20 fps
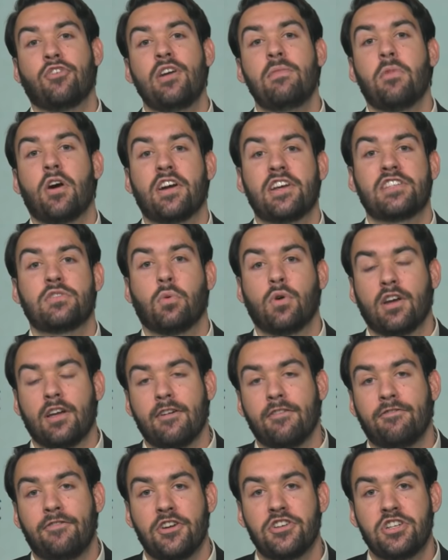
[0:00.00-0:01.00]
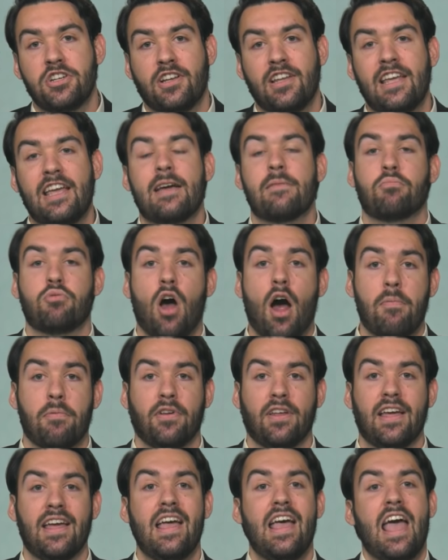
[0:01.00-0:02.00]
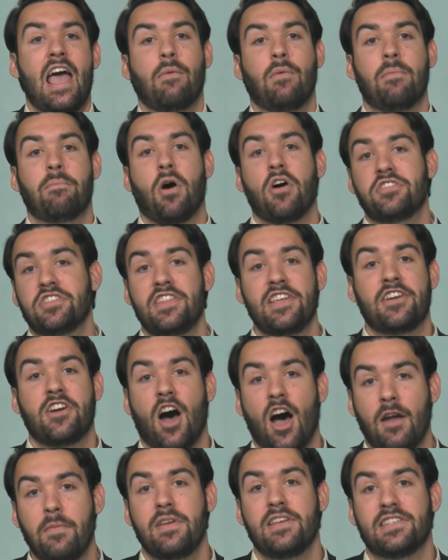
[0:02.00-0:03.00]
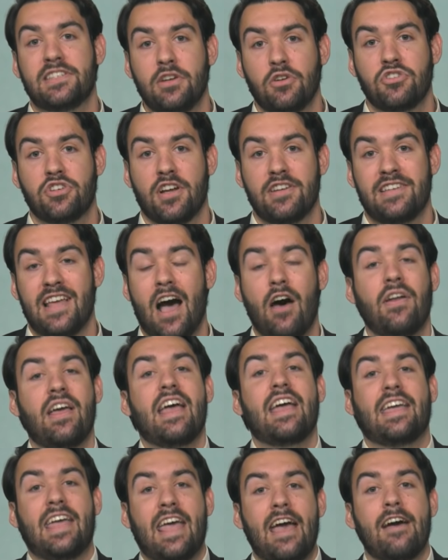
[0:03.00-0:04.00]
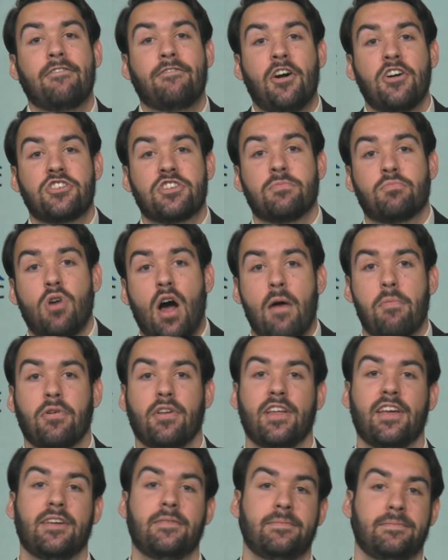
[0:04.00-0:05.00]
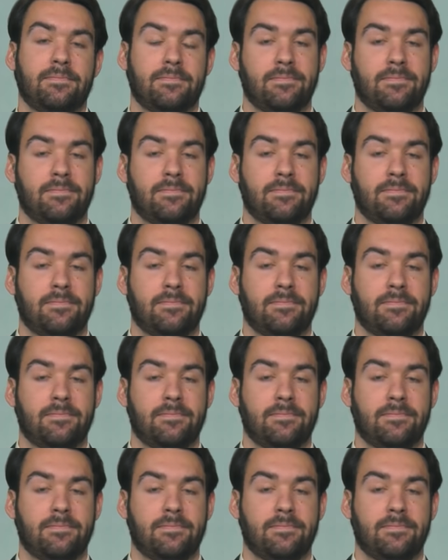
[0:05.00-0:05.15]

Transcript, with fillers: free markets work efficiently and properly. And when parts of the economy is still shut down, it can't function properly.